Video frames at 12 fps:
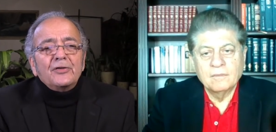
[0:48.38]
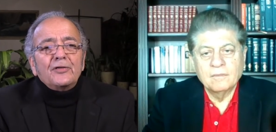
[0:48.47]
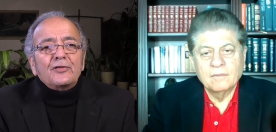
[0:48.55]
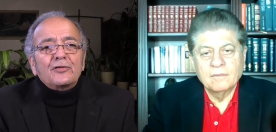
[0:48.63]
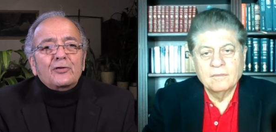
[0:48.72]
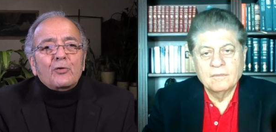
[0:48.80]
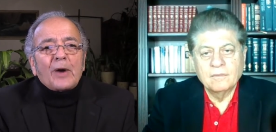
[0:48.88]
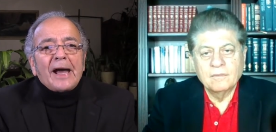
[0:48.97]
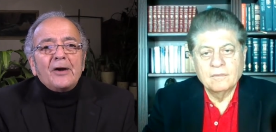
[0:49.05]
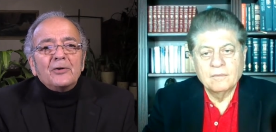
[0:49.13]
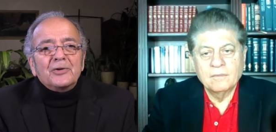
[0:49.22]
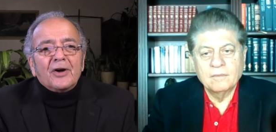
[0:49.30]
Speaker 1: is
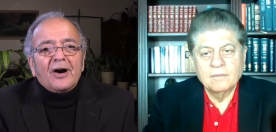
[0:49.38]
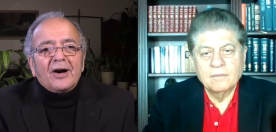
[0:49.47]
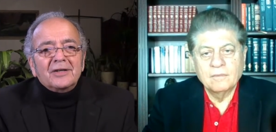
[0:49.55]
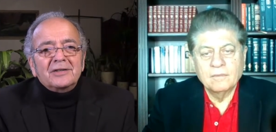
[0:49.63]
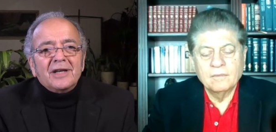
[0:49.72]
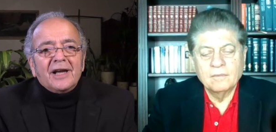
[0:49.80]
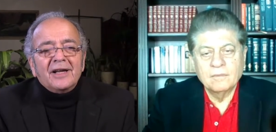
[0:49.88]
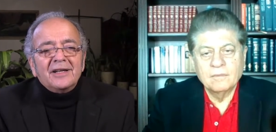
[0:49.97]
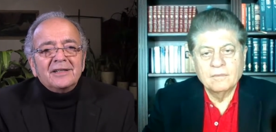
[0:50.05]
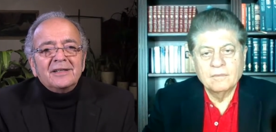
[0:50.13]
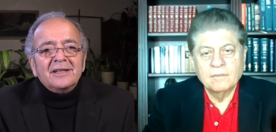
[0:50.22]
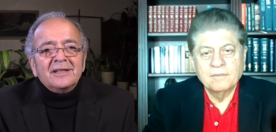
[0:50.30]
Groundhog
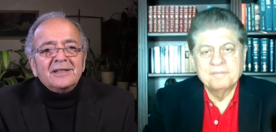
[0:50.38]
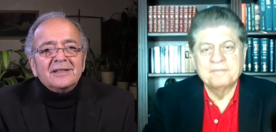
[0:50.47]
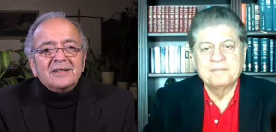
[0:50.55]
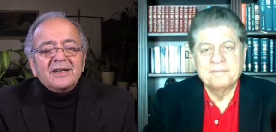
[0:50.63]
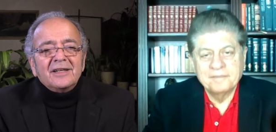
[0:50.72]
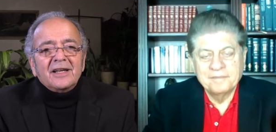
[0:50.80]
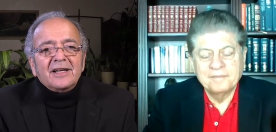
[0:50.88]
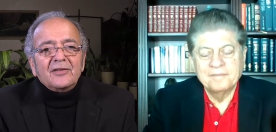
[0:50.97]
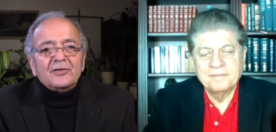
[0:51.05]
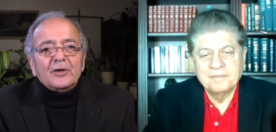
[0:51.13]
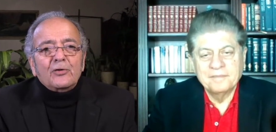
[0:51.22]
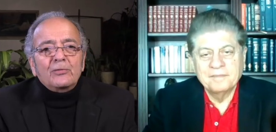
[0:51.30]
Day. And I guess,
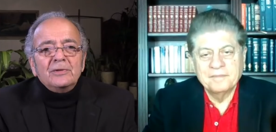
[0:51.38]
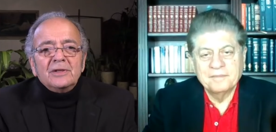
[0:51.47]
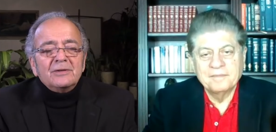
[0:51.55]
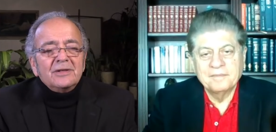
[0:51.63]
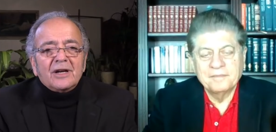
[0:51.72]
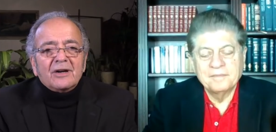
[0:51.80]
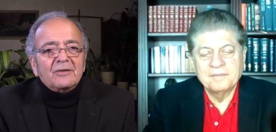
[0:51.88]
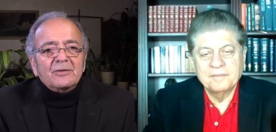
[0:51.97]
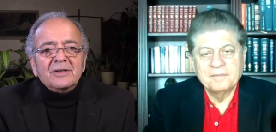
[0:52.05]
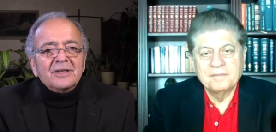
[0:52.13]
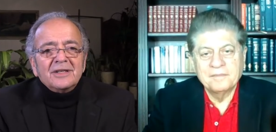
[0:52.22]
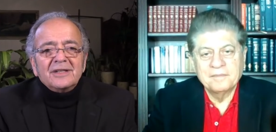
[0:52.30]
the you know,
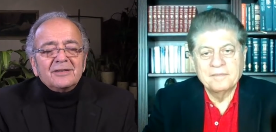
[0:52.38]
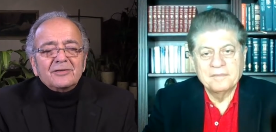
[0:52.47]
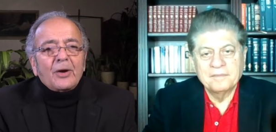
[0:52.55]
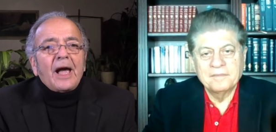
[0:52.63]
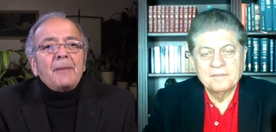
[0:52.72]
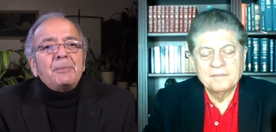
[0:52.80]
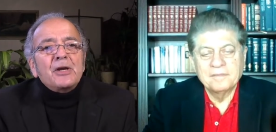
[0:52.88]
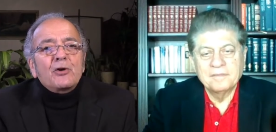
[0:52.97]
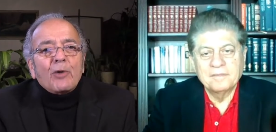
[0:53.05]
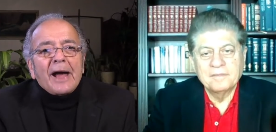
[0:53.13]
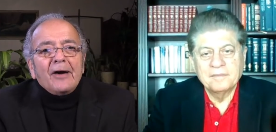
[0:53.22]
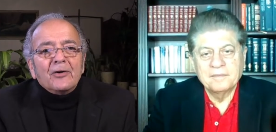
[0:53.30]
so happy
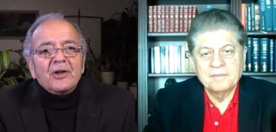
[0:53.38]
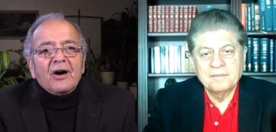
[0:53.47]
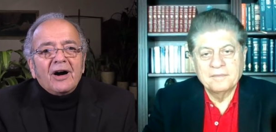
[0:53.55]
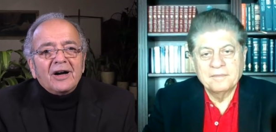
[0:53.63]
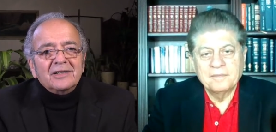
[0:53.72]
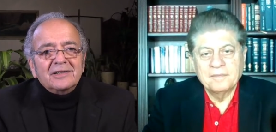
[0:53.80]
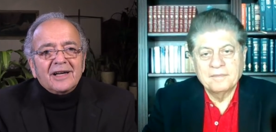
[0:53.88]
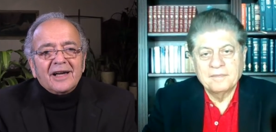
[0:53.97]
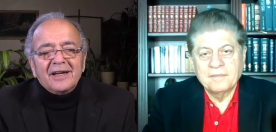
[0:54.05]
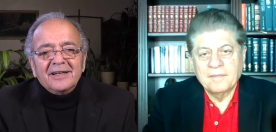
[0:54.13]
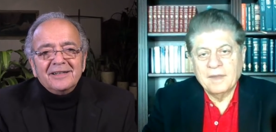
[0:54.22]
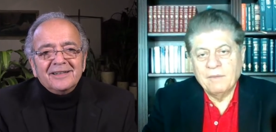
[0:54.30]
Groundhog
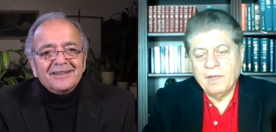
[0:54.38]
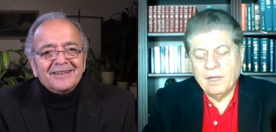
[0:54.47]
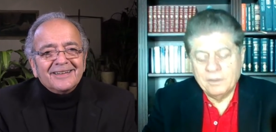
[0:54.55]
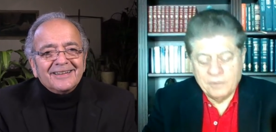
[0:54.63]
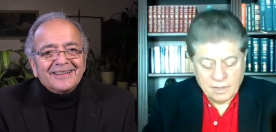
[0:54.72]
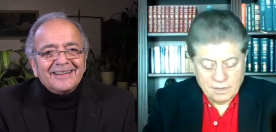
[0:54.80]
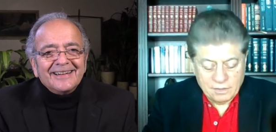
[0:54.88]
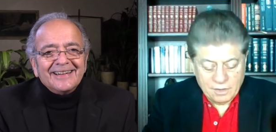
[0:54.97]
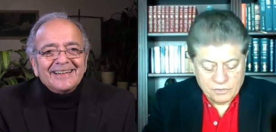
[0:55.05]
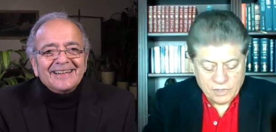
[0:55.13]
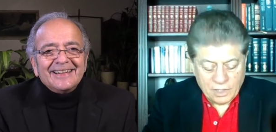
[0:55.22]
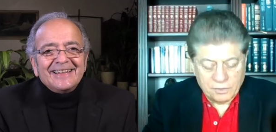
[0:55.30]
Day.
Speaker 2: Well, uh,
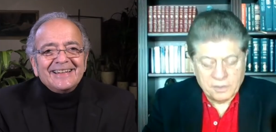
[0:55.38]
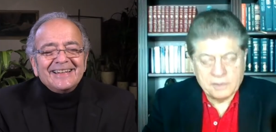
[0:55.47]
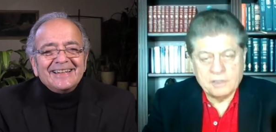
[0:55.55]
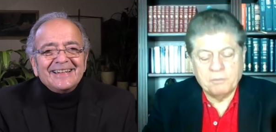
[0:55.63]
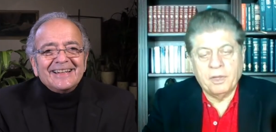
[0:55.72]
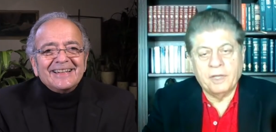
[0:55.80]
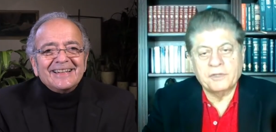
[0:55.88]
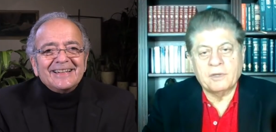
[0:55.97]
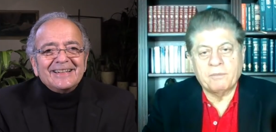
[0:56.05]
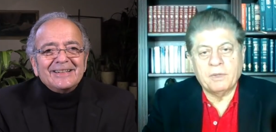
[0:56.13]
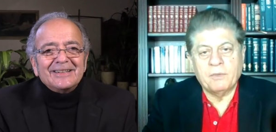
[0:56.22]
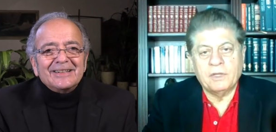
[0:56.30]
Gerald, it's a pleasure
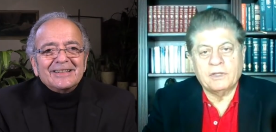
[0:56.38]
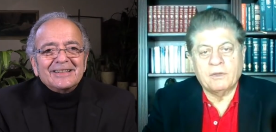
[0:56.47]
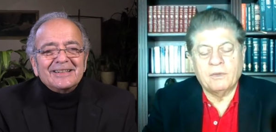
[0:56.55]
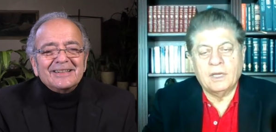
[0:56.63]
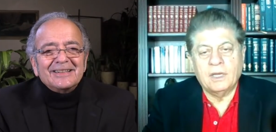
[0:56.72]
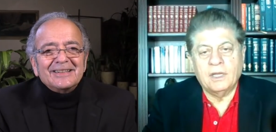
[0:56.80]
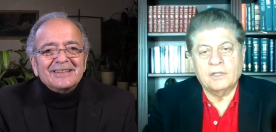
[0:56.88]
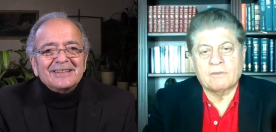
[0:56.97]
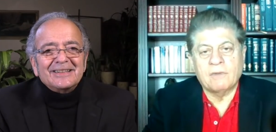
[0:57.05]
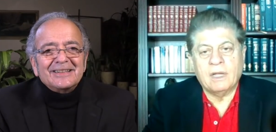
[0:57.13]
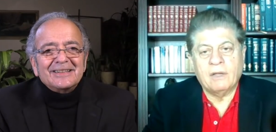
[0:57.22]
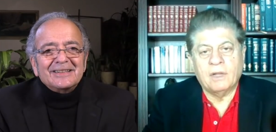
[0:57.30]
to be with you, and it is
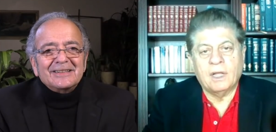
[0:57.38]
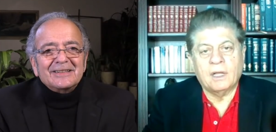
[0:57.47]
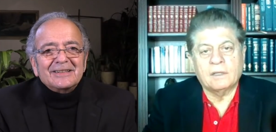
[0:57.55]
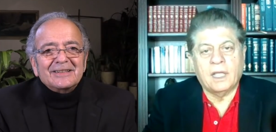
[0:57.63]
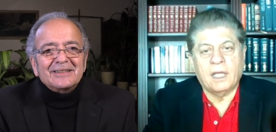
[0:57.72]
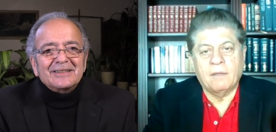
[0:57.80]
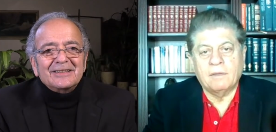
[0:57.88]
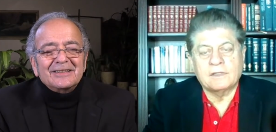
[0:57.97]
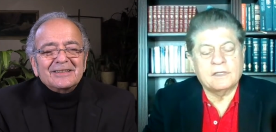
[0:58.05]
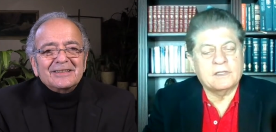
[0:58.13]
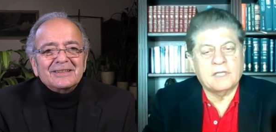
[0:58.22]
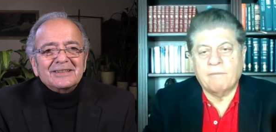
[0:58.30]
Groundhog Day.
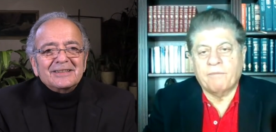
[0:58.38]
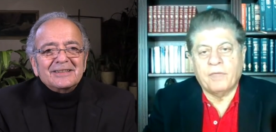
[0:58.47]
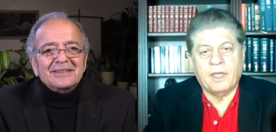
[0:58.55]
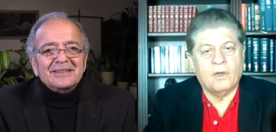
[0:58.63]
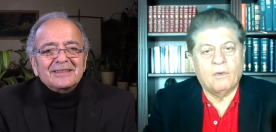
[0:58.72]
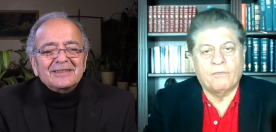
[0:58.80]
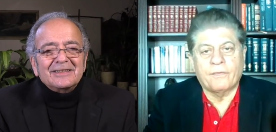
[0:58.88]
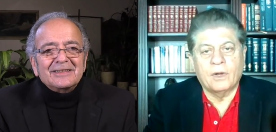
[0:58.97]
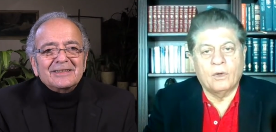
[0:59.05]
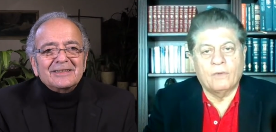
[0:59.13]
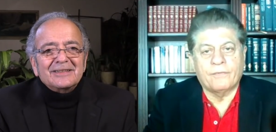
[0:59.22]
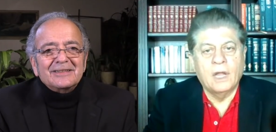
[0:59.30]
It's the same thing over
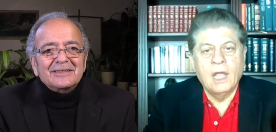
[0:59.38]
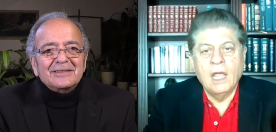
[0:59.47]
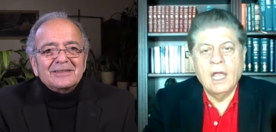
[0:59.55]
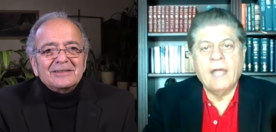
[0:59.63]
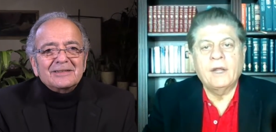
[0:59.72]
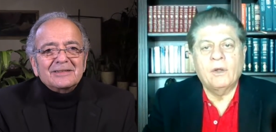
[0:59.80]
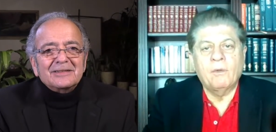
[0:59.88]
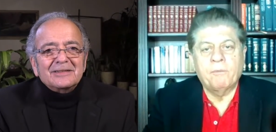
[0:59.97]
and over. I don't